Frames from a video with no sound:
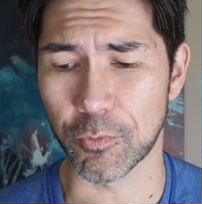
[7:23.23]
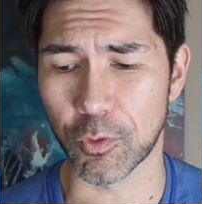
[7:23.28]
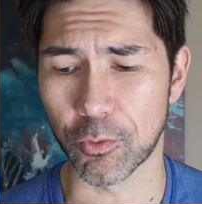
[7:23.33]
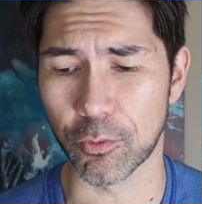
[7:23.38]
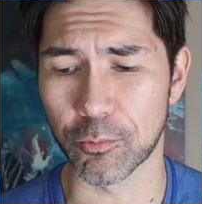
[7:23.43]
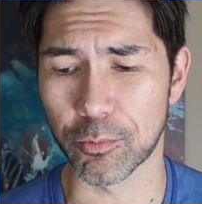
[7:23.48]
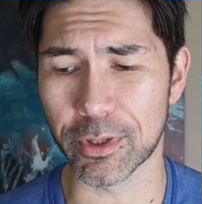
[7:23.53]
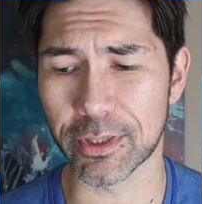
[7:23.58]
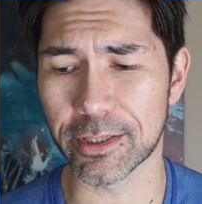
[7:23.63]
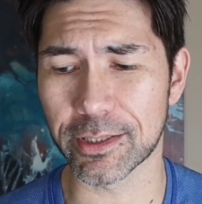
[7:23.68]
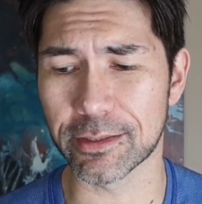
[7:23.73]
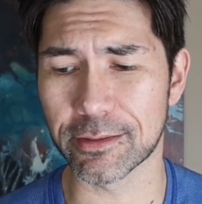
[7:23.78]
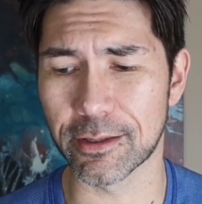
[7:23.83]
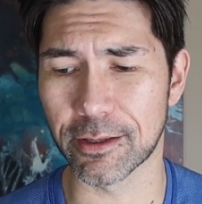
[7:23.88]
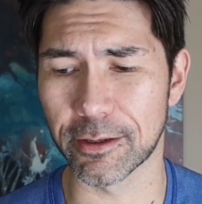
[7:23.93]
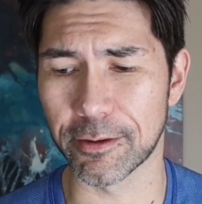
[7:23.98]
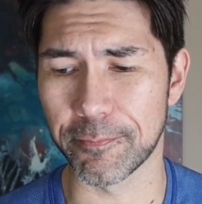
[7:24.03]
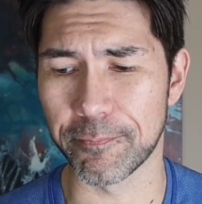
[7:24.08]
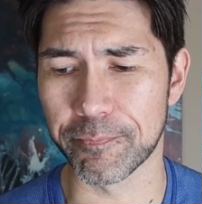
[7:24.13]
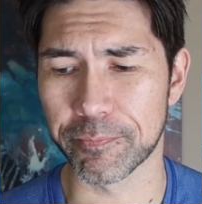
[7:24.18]
or really
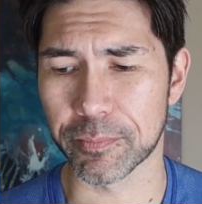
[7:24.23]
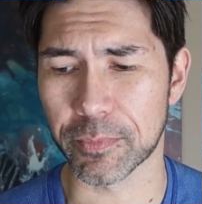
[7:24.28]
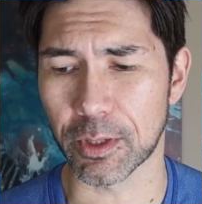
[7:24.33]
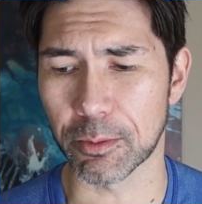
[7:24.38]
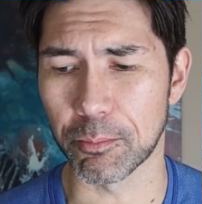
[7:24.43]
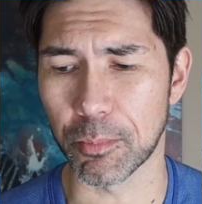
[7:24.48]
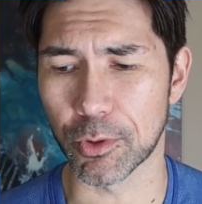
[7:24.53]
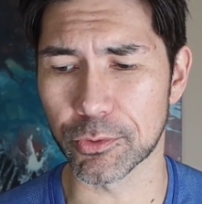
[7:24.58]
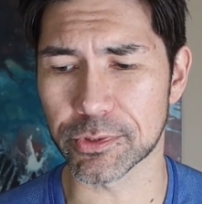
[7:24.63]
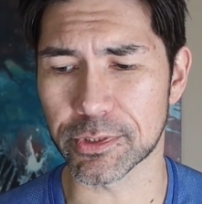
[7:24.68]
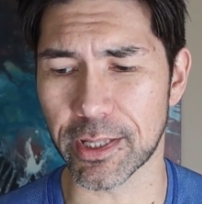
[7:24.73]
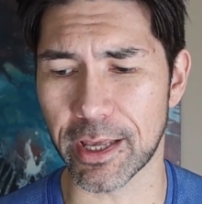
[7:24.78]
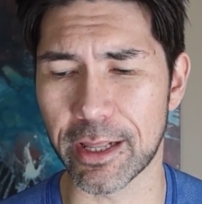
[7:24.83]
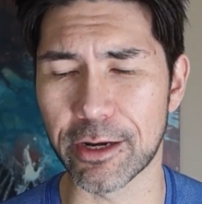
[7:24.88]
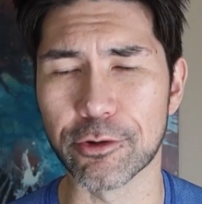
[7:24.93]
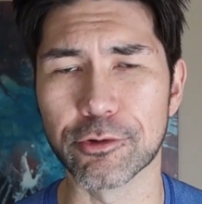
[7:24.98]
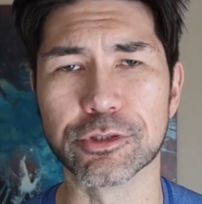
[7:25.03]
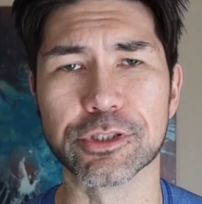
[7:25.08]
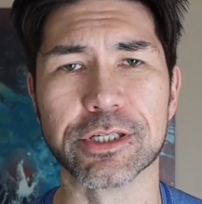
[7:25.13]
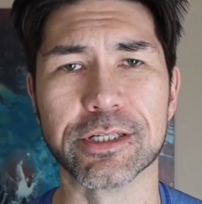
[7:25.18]
the most
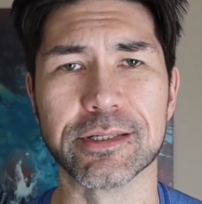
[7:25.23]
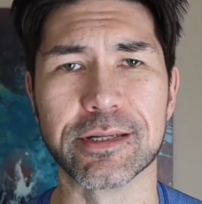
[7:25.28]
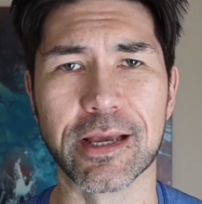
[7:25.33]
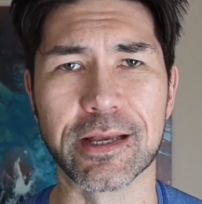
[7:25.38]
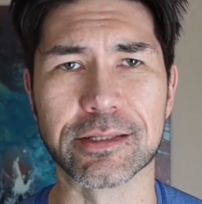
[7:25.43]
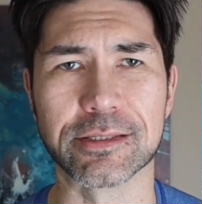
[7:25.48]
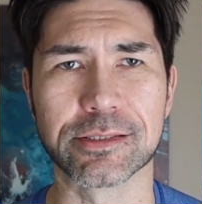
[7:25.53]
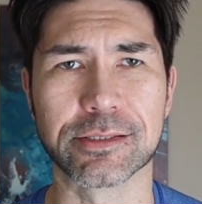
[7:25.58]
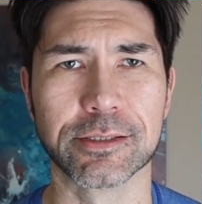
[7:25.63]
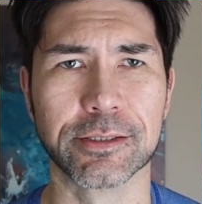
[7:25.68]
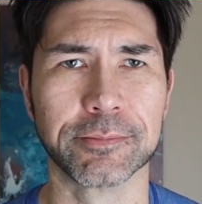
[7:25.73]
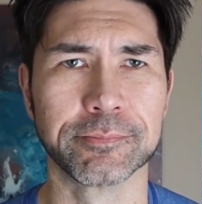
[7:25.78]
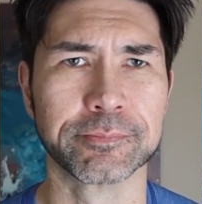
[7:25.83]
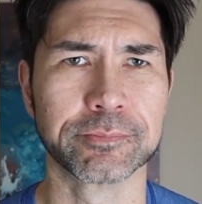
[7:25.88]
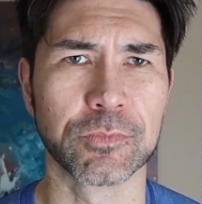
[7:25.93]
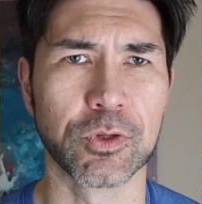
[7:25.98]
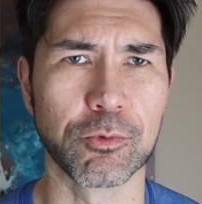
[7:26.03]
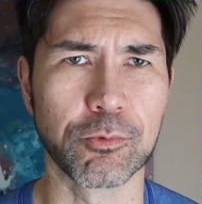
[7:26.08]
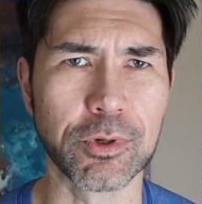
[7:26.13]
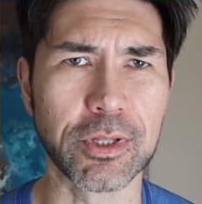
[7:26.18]
energy dense,
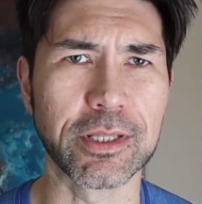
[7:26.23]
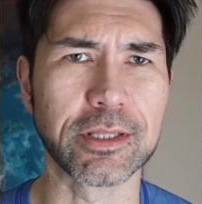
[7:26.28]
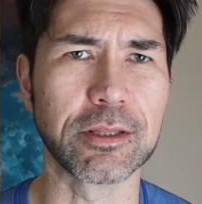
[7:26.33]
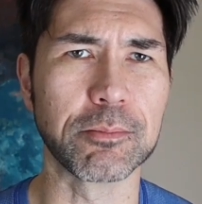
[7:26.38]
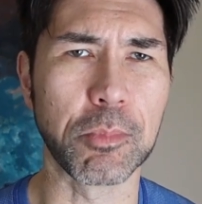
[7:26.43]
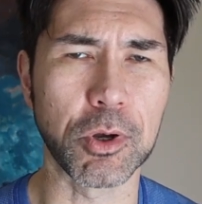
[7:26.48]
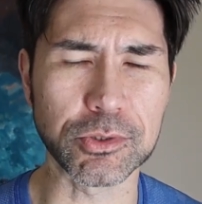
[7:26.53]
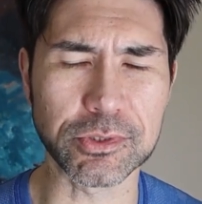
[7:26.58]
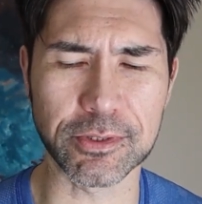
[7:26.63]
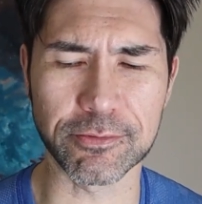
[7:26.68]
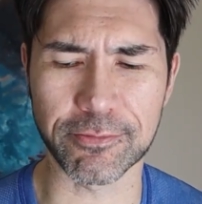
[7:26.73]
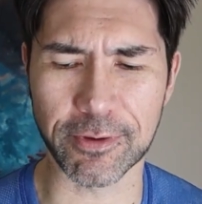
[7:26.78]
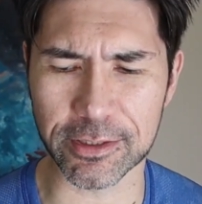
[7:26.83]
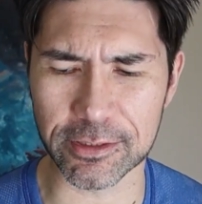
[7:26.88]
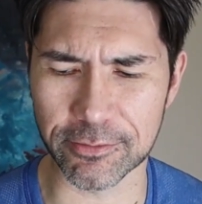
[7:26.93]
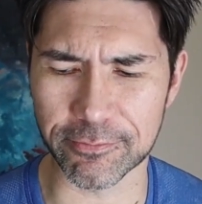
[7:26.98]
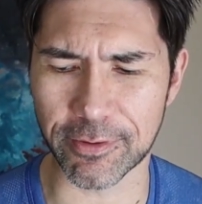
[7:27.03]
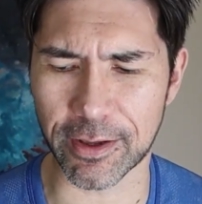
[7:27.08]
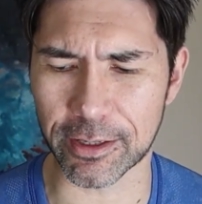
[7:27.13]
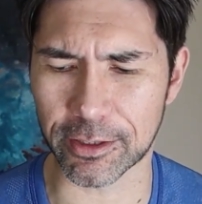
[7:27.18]
or really the most
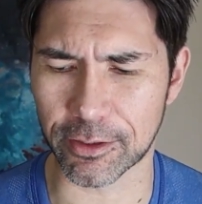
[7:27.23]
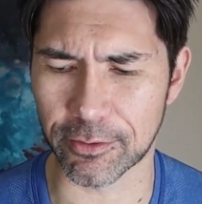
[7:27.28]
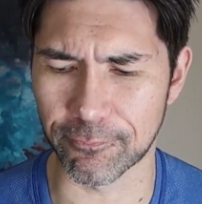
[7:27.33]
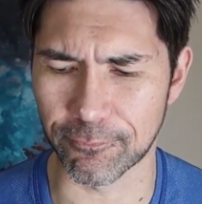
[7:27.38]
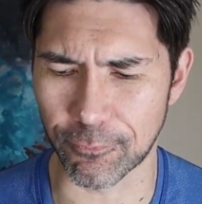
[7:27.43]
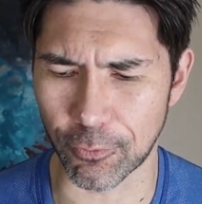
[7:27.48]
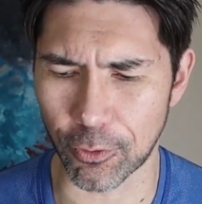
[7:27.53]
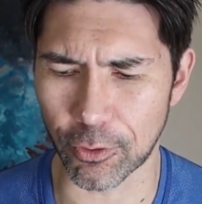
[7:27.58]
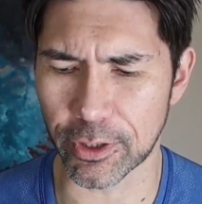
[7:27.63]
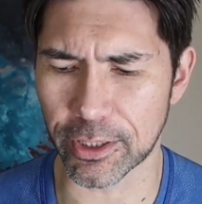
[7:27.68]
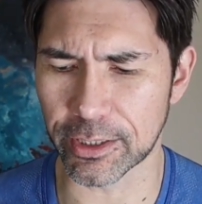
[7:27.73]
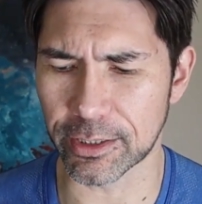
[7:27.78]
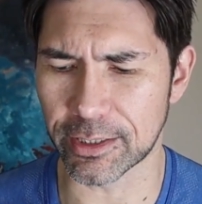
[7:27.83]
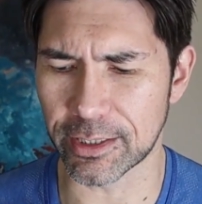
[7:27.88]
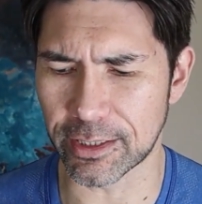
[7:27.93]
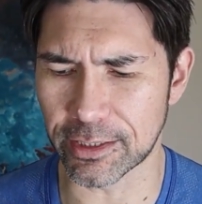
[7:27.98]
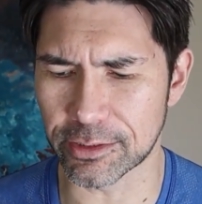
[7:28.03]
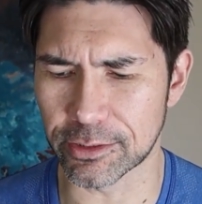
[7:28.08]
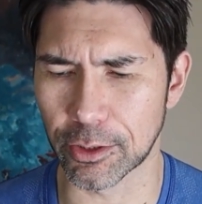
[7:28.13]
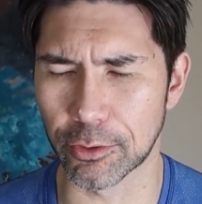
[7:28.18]
effective at converting
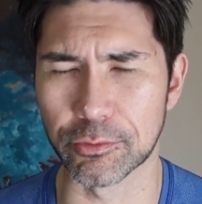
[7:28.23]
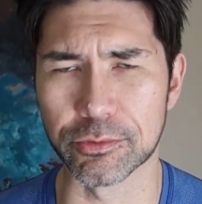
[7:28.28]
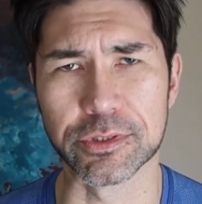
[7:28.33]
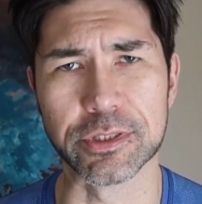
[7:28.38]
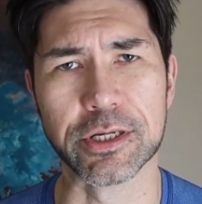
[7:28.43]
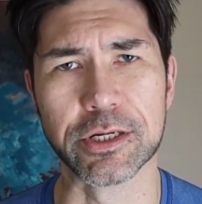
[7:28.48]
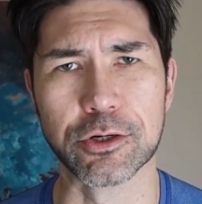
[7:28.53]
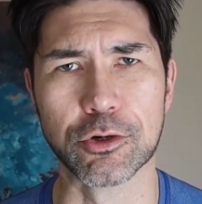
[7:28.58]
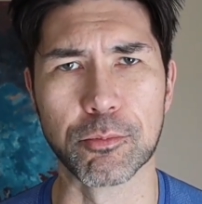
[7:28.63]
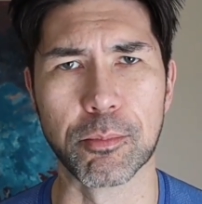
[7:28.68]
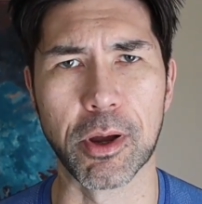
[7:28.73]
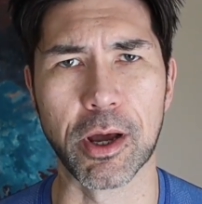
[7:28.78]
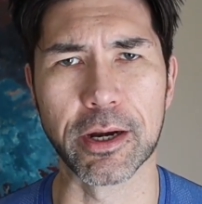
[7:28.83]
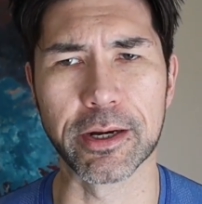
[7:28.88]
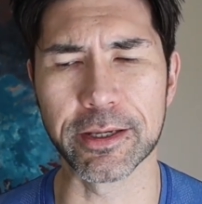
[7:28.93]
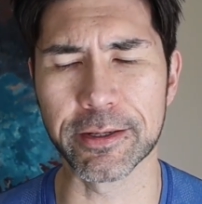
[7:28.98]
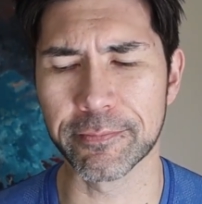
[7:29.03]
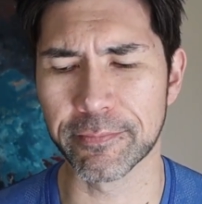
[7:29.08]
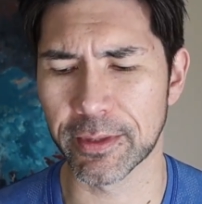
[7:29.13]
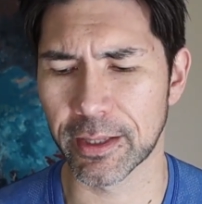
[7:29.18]
ketones in your
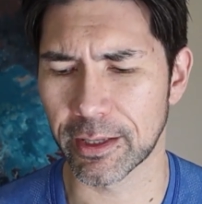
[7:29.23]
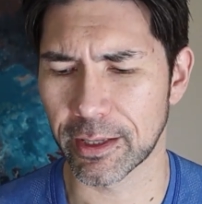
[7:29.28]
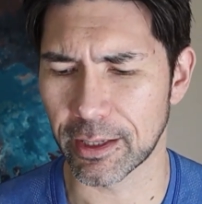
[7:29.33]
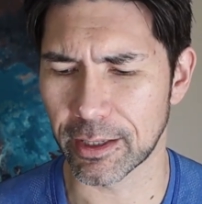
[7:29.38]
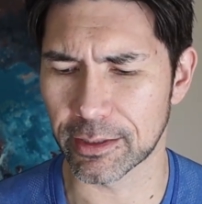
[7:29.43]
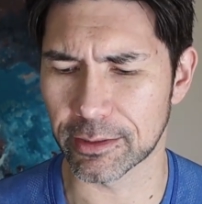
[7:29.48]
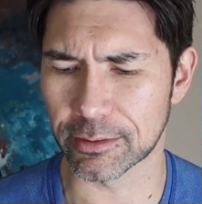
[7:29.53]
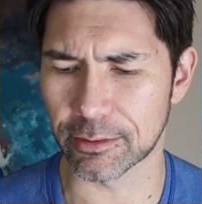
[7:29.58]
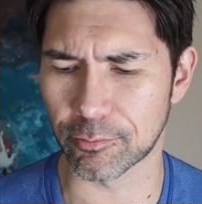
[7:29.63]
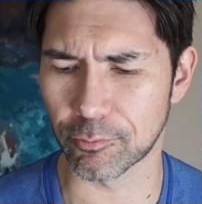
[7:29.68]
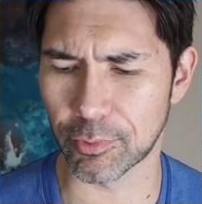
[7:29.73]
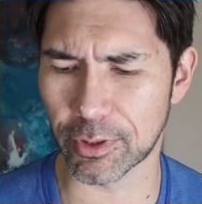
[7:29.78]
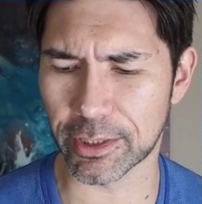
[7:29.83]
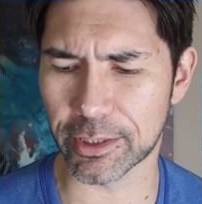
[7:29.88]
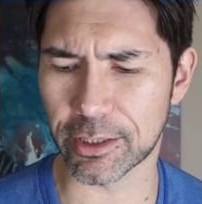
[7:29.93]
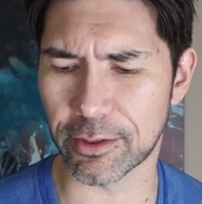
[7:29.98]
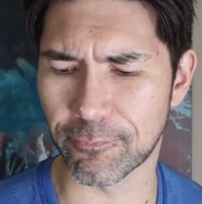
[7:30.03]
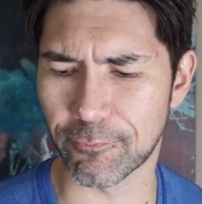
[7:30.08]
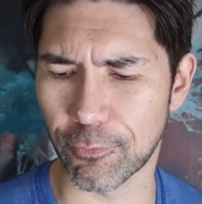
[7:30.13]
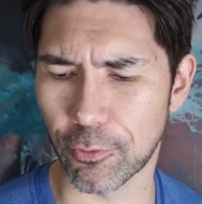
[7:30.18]
body and
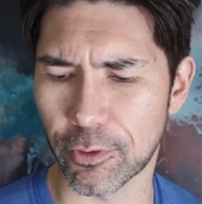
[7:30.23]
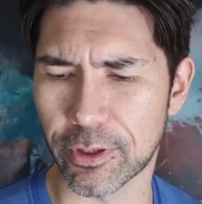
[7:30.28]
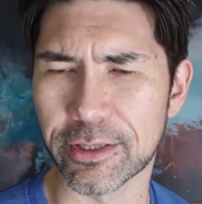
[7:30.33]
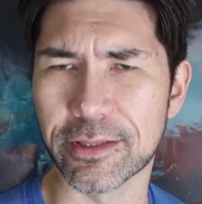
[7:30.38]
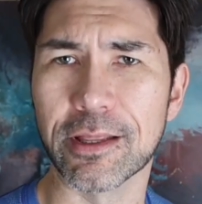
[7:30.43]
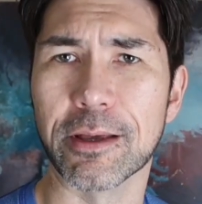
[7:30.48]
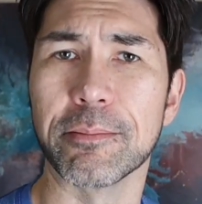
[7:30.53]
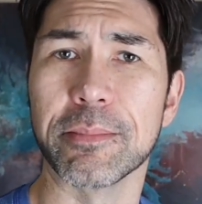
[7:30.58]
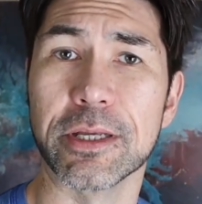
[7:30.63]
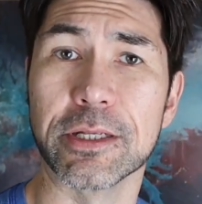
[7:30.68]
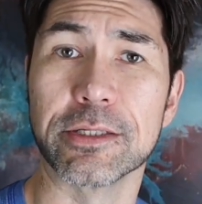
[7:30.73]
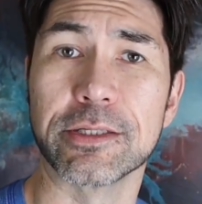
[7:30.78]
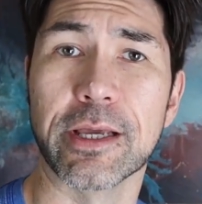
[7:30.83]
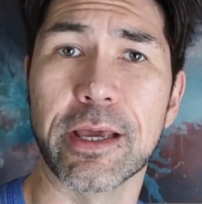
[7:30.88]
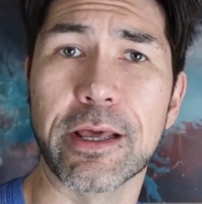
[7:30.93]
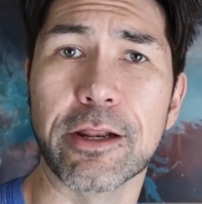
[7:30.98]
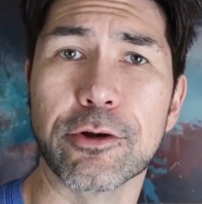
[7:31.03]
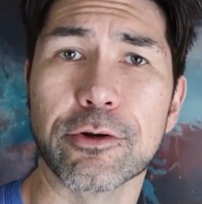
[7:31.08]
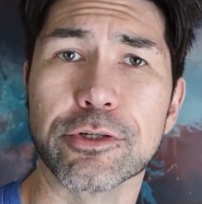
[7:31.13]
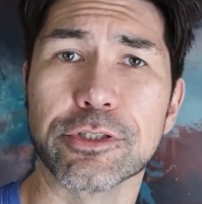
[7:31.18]
really converting them
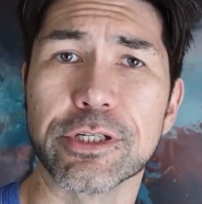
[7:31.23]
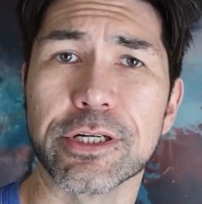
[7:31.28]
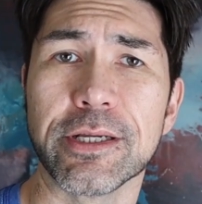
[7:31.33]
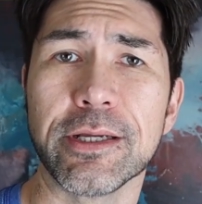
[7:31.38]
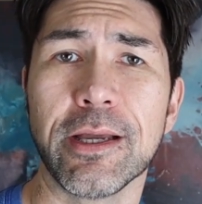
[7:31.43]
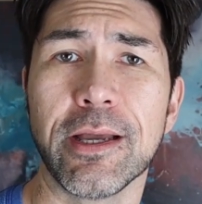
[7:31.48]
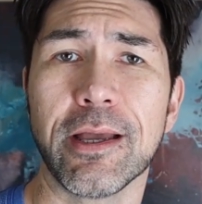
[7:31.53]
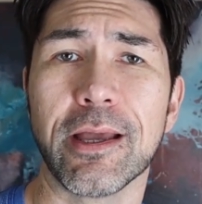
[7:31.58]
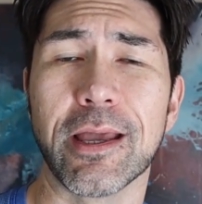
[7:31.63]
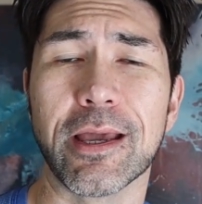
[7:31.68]
into energy.